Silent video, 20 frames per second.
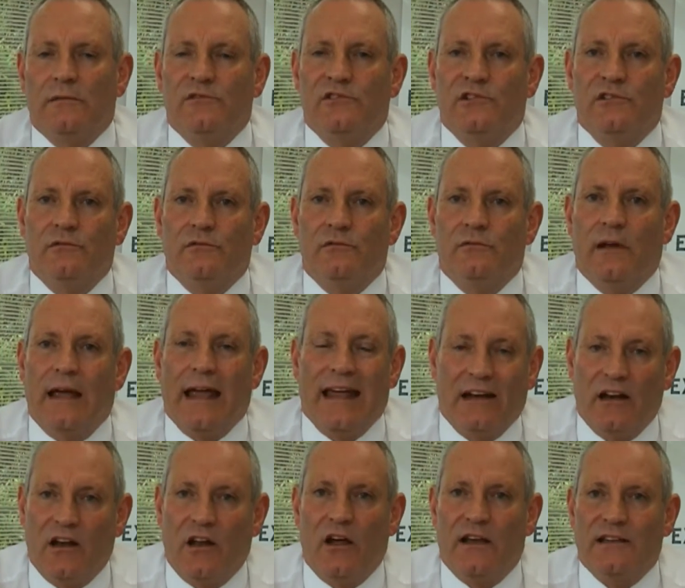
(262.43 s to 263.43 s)
to
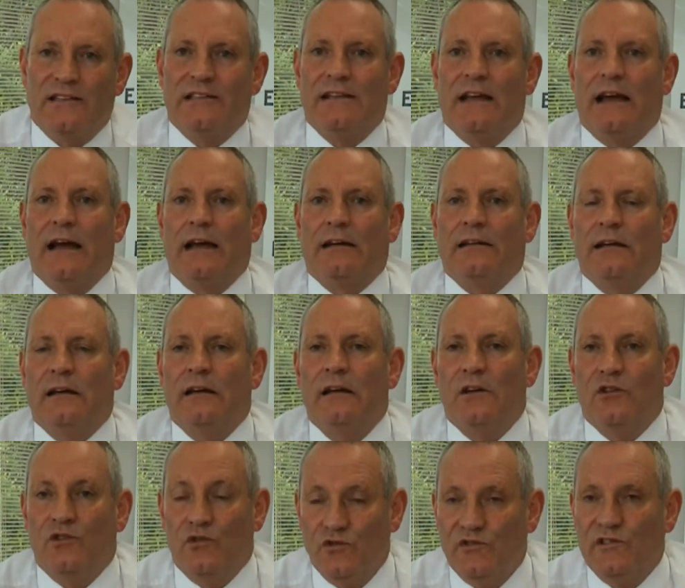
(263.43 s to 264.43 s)
analyse data
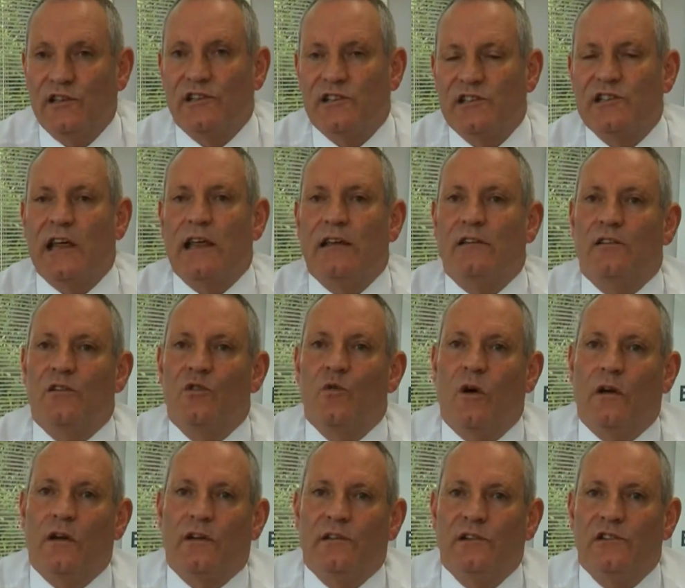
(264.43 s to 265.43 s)
using standard
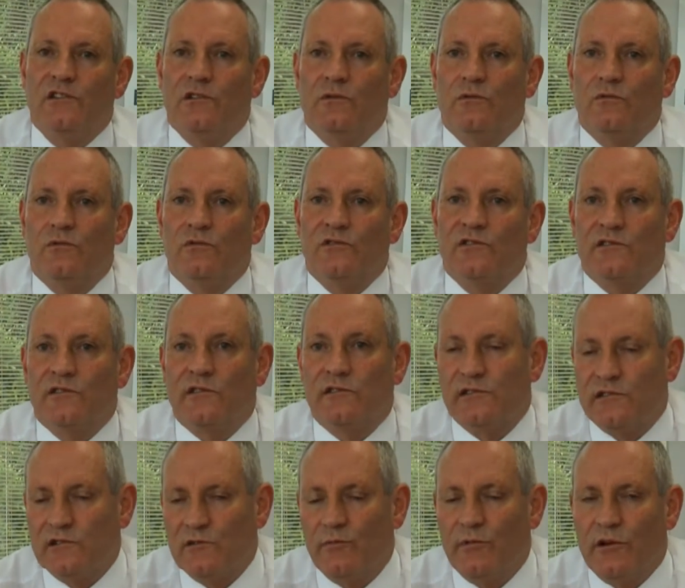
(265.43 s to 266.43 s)
quality tools,
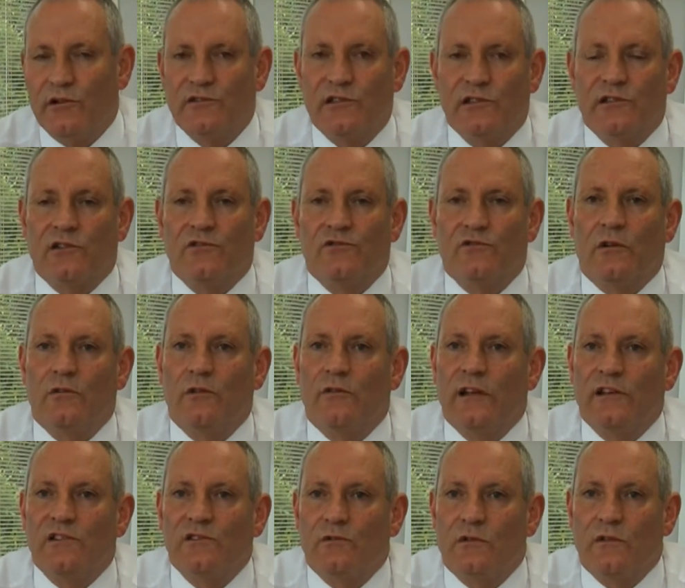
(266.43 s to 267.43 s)
statistical process control and
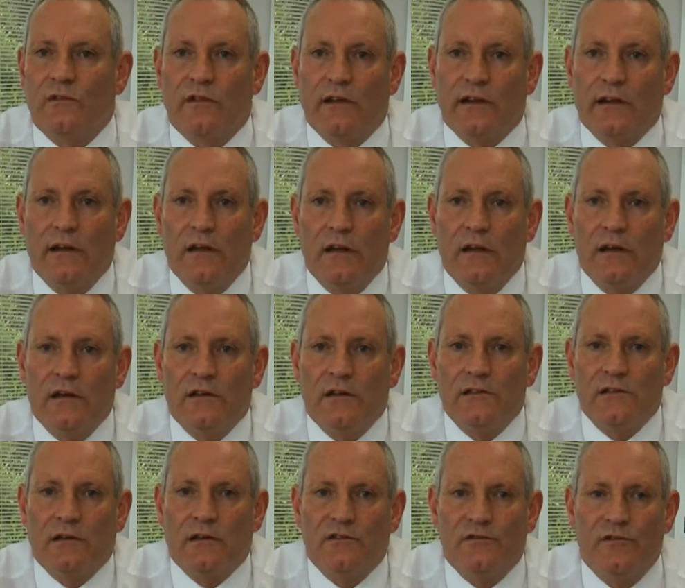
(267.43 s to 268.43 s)
that sort of thing.
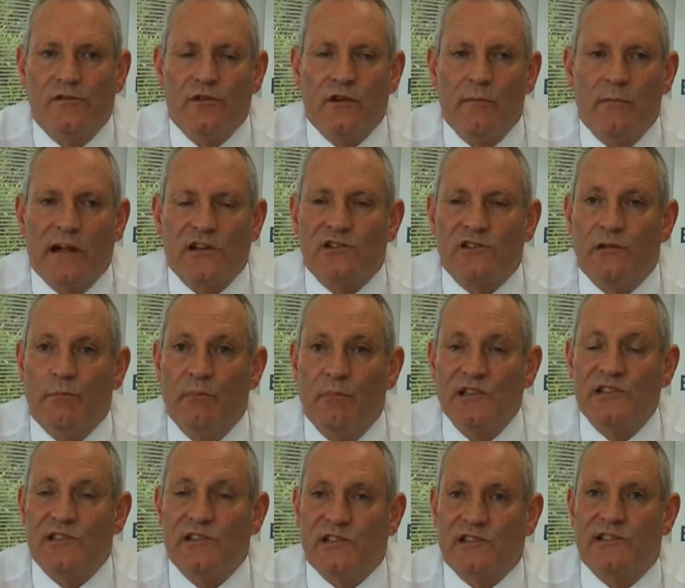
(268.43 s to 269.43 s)
So it's very much the
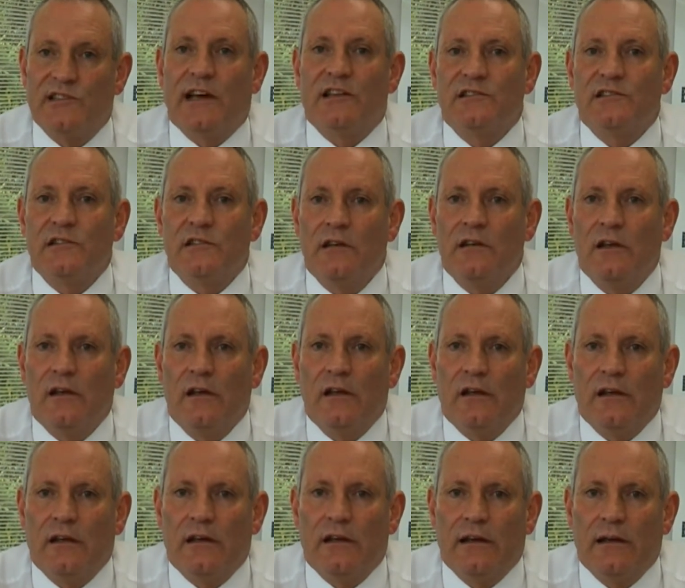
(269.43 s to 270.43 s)
business does it.
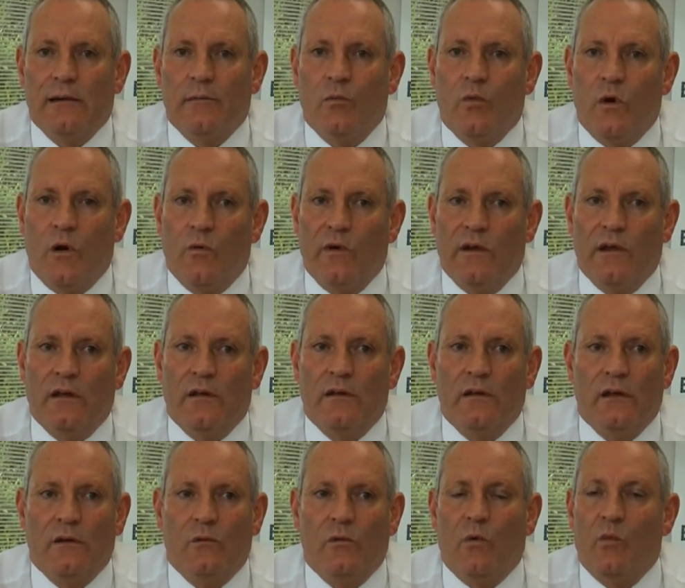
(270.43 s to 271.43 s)
What
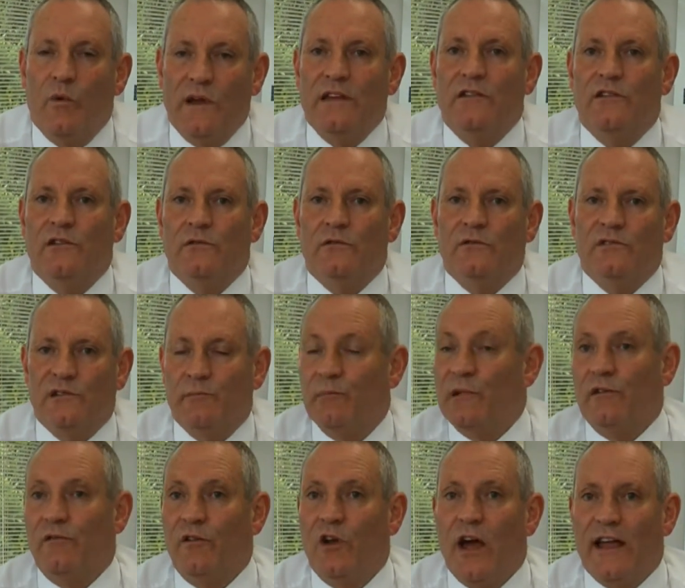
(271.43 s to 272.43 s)
we do is a
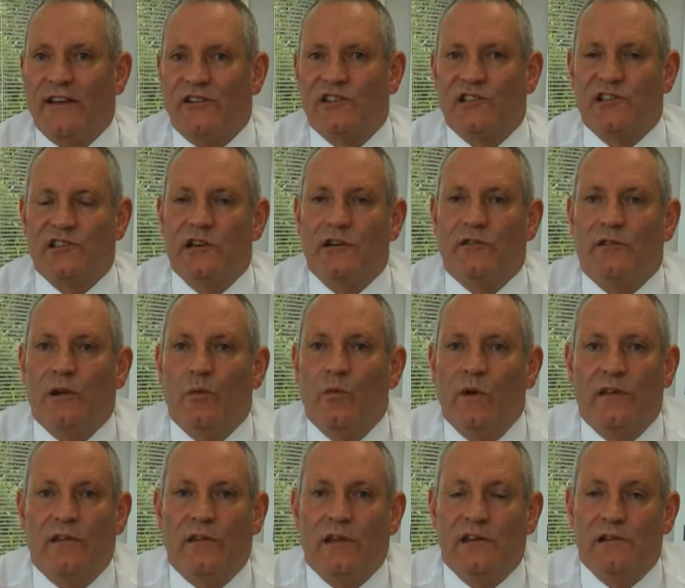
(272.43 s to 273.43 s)
bit of light steering.
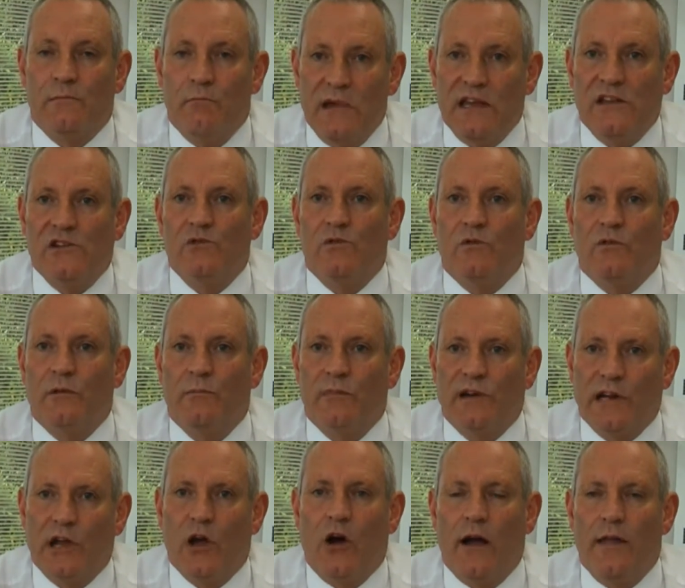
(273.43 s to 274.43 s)
We're there to mentor them
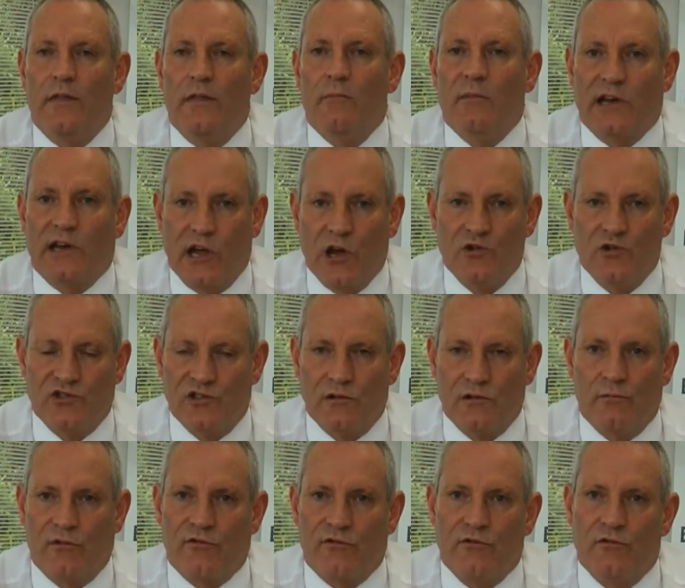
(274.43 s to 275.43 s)
and guide them and coach
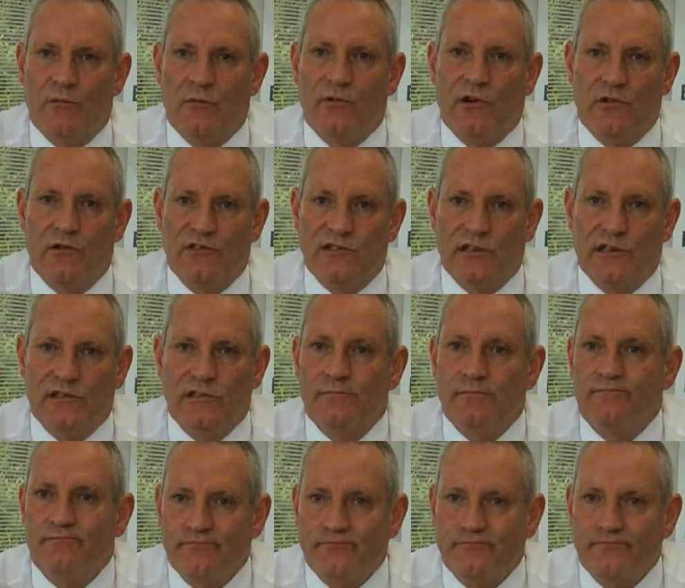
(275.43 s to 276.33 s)
them through the process.